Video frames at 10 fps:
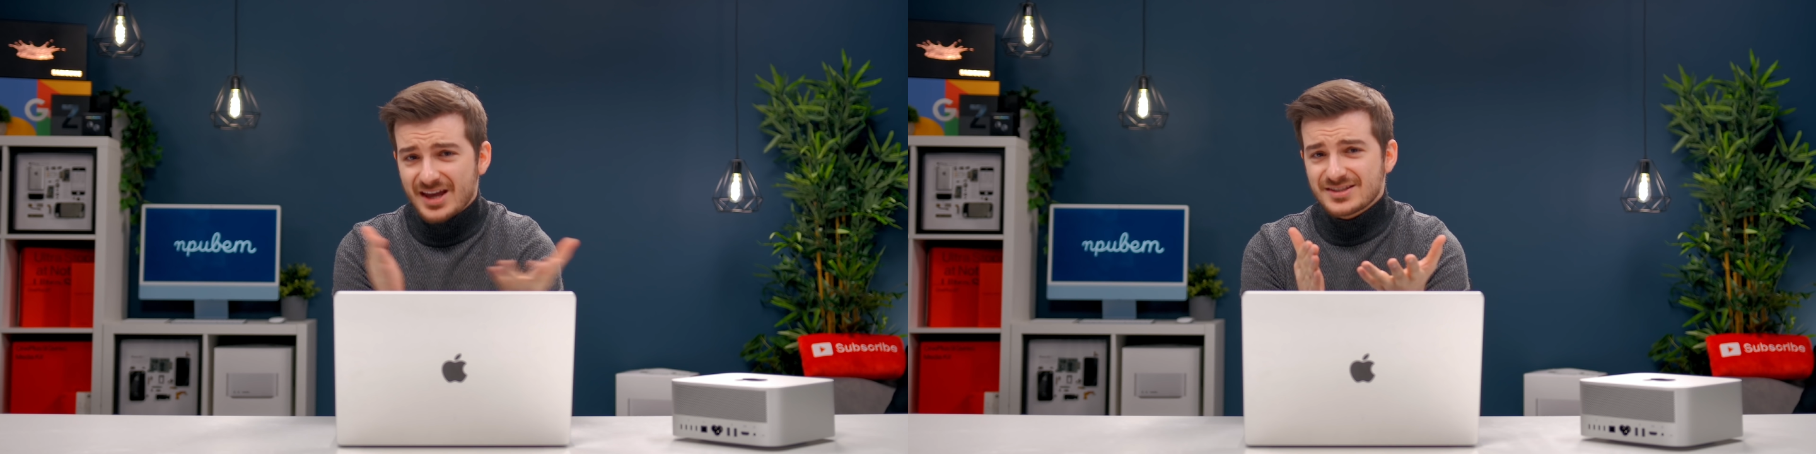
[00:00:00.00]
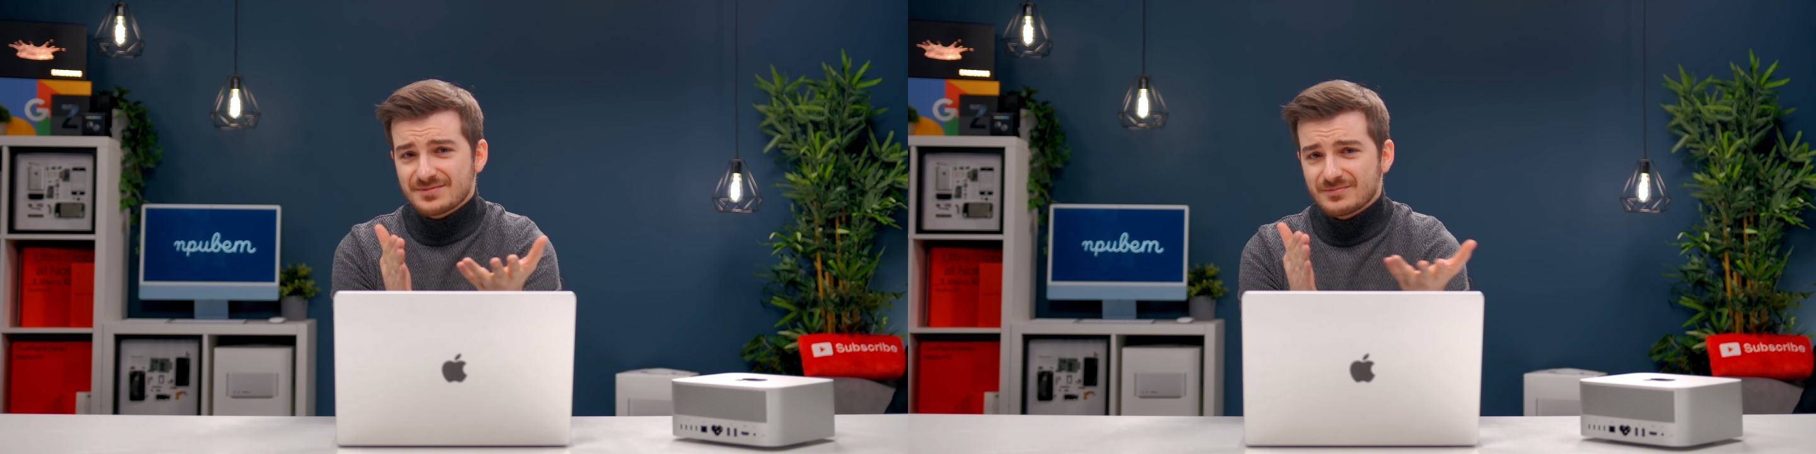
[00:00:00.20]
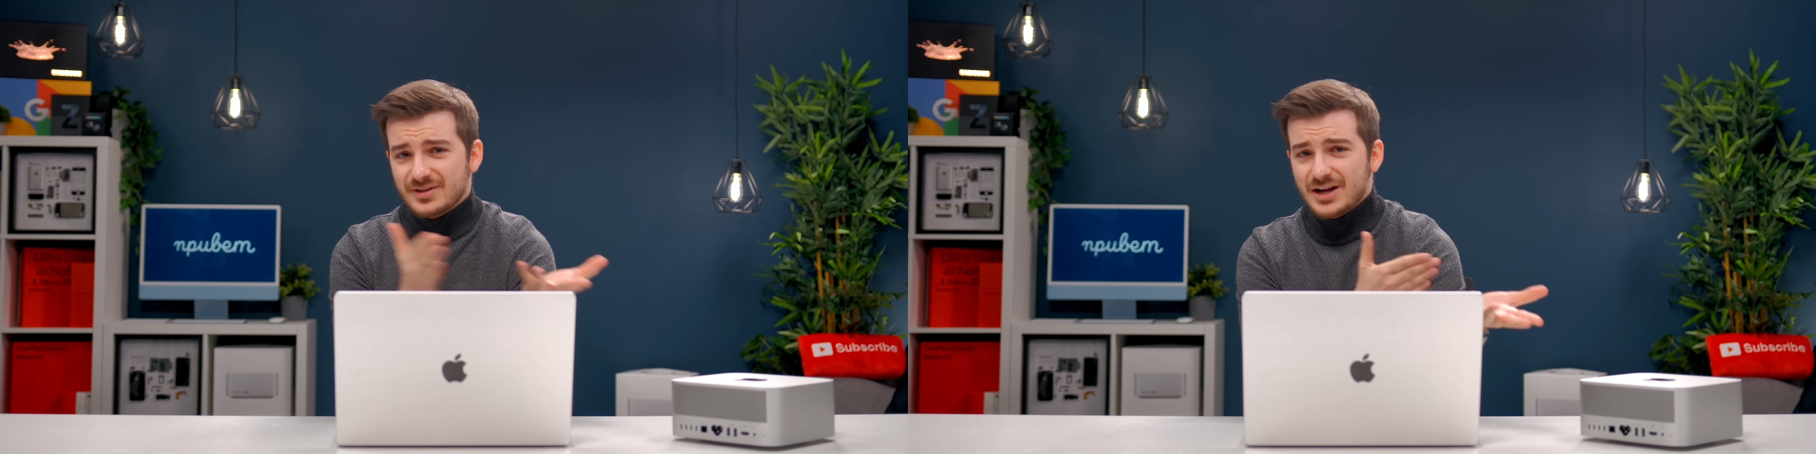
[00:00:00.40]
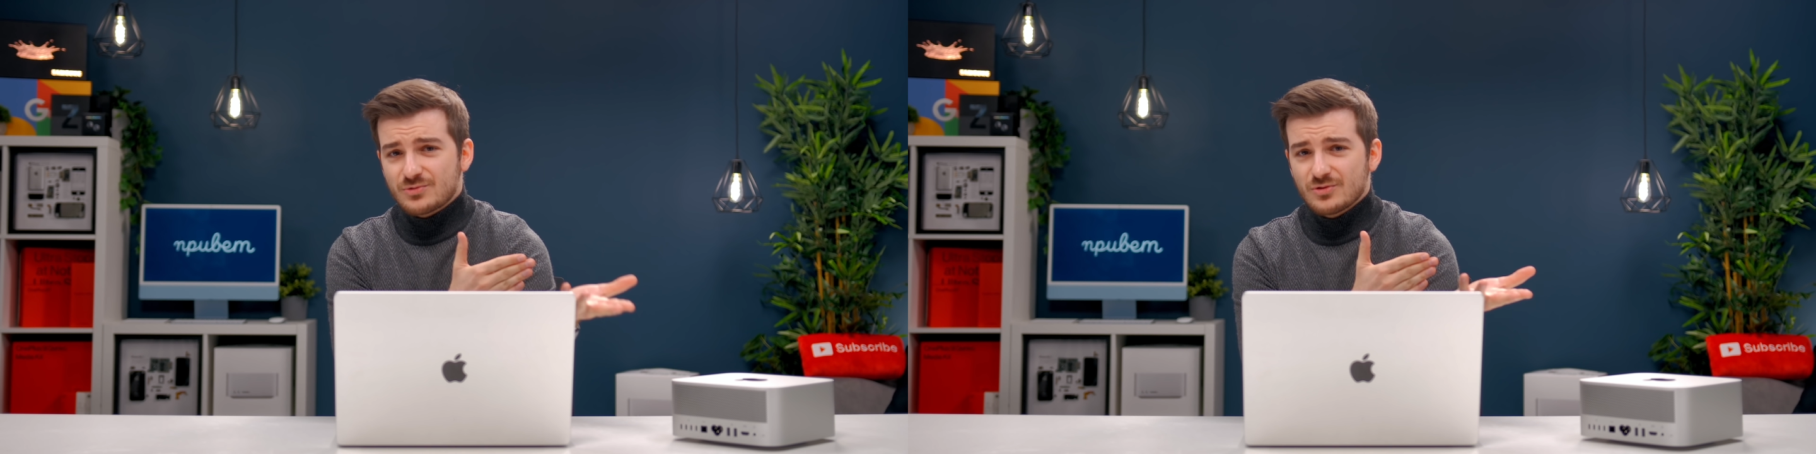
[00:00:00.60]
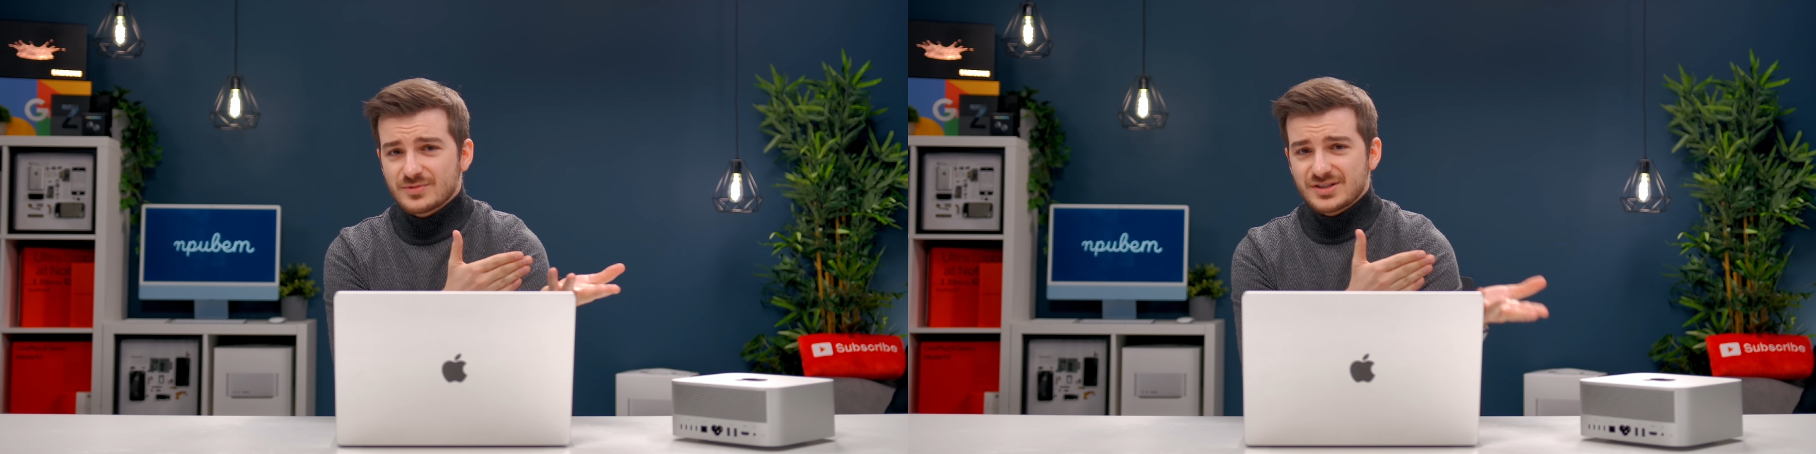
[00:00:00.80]
As
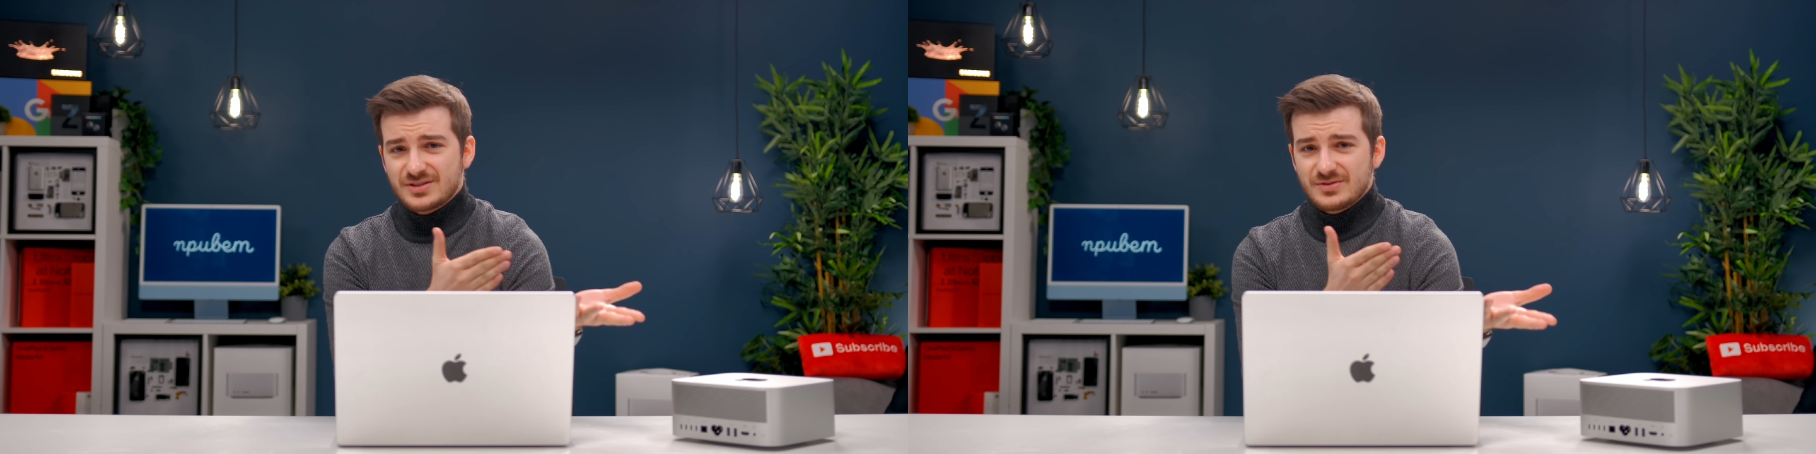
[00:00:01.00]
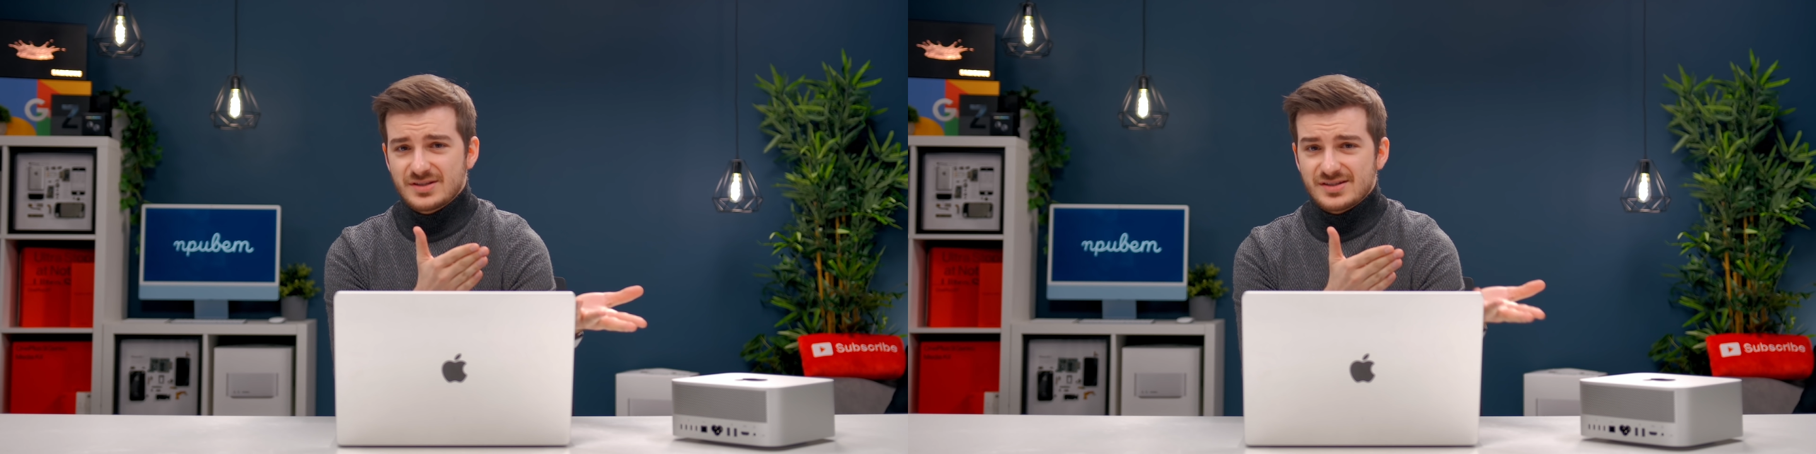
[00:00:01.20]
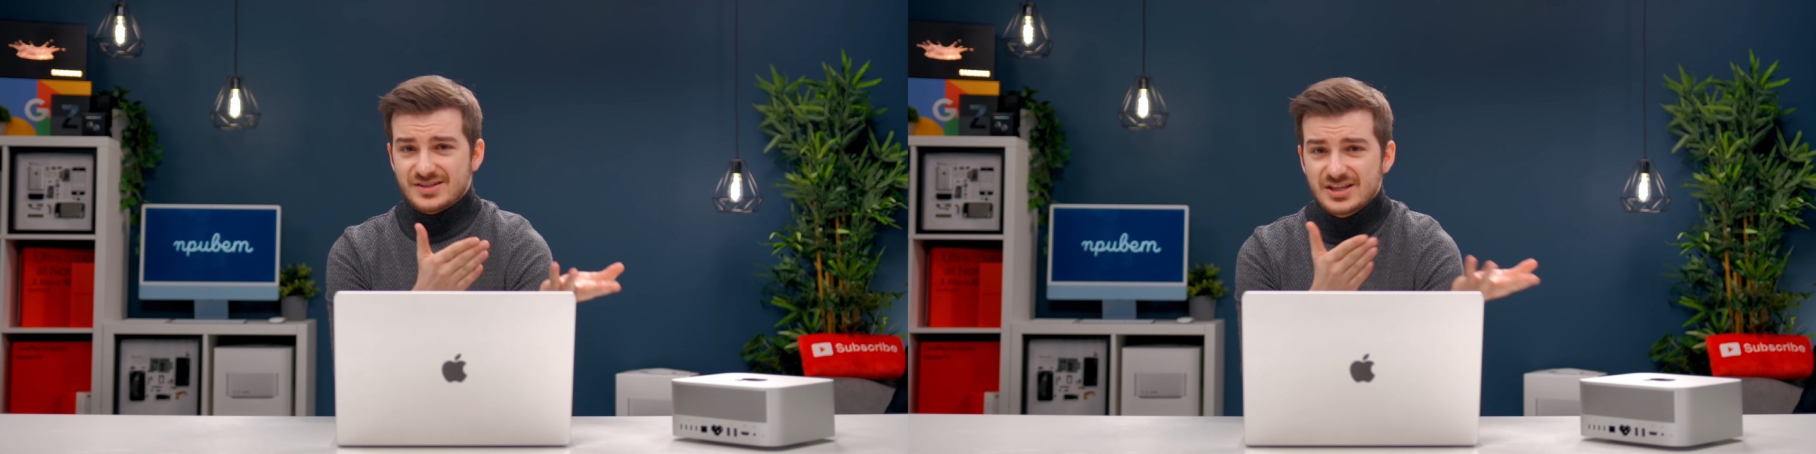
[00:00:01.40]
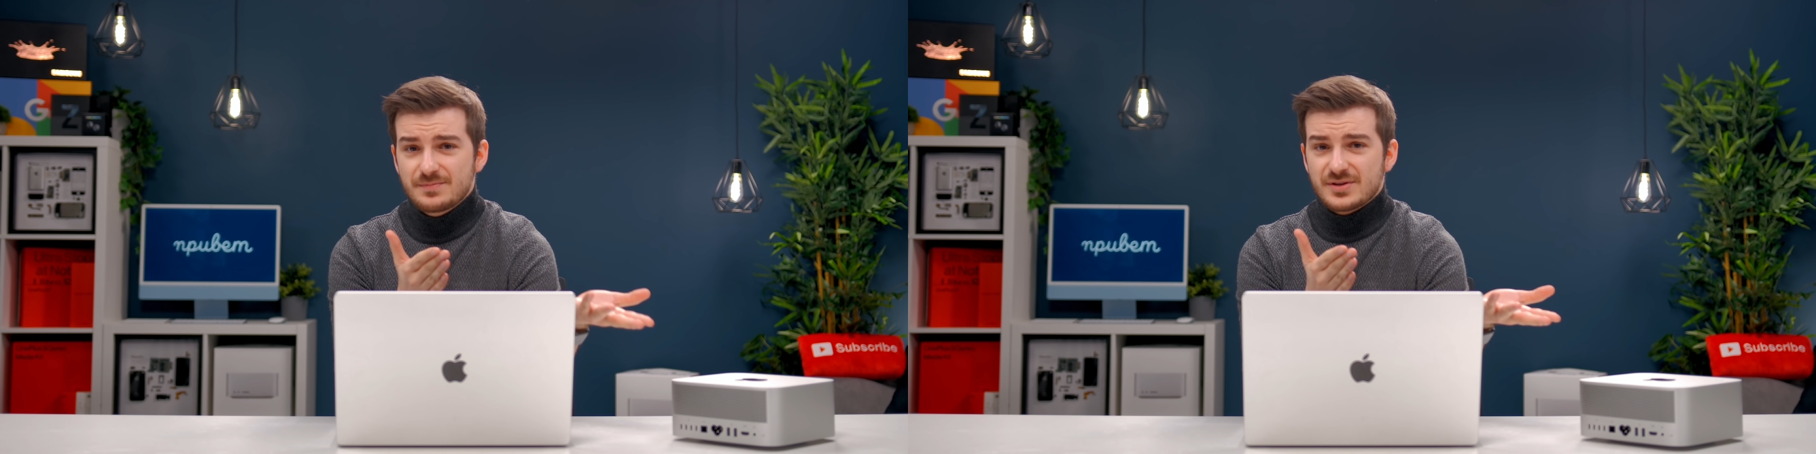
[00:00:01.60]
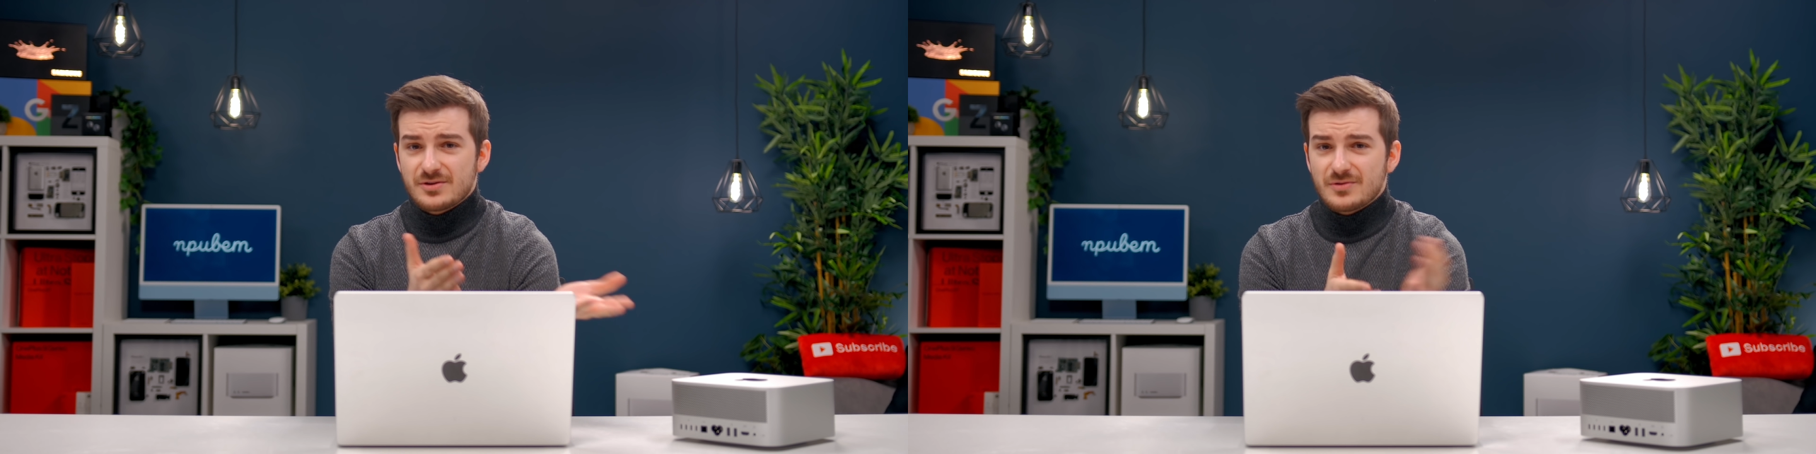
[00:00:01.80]
Lightroom just uses
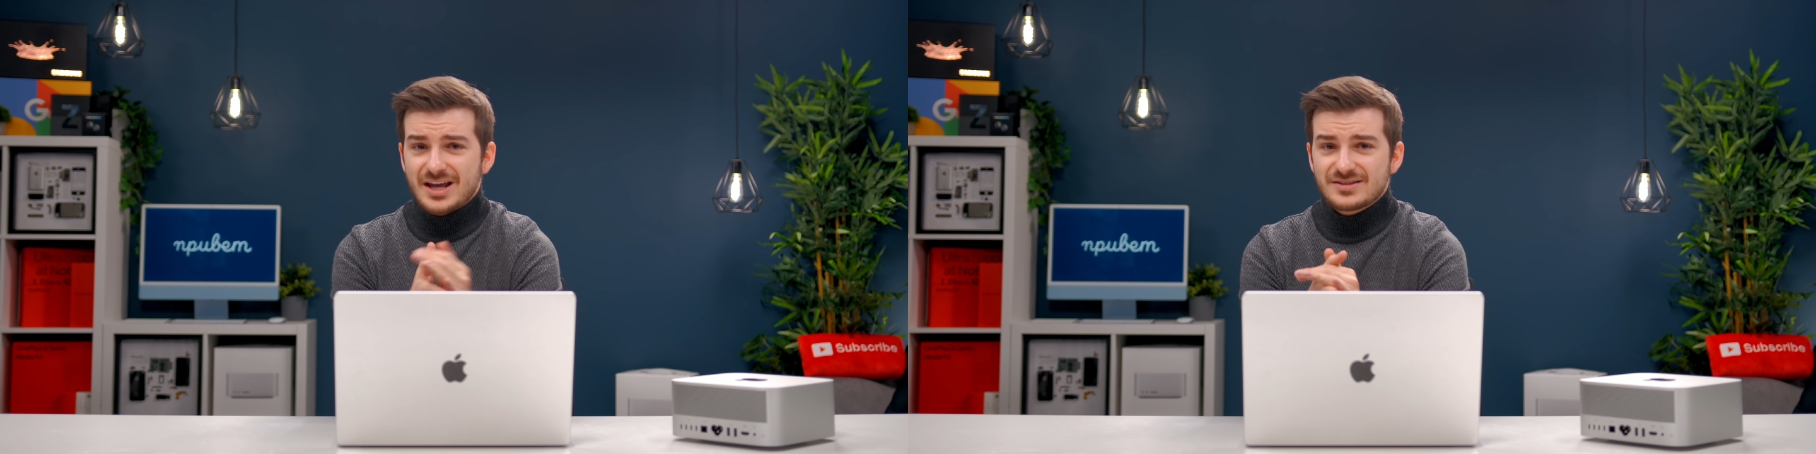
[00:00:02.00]
the CPU